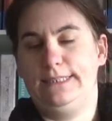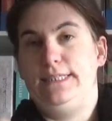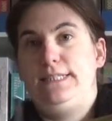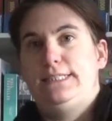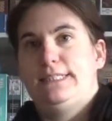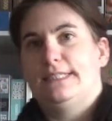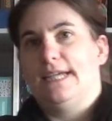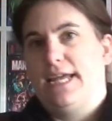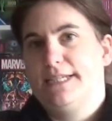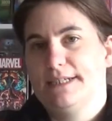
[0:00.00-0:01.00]
it's this
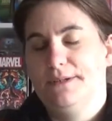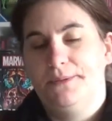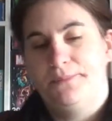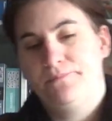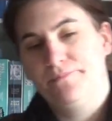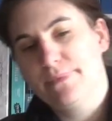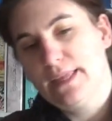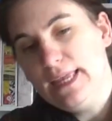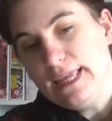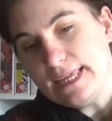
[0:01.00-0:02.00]
side.
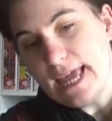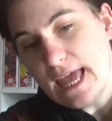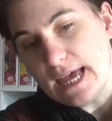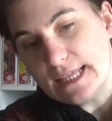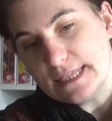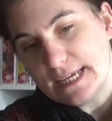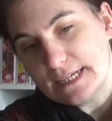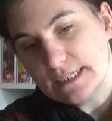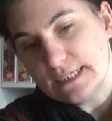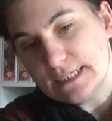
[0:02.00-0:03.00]
Yeah, and
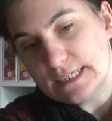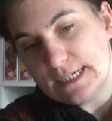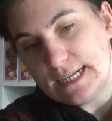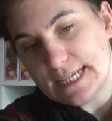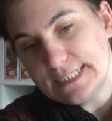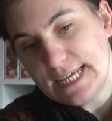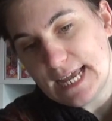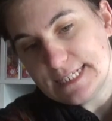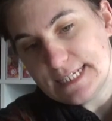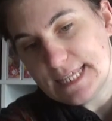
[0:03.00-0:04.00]
then uh, last year
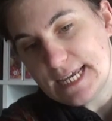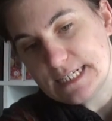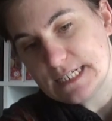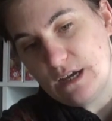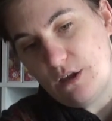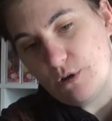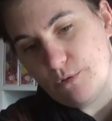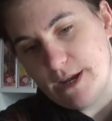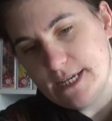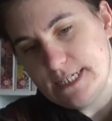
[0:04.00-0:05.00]
I did that
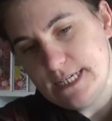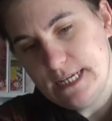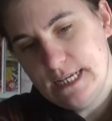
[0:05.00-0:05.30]
already.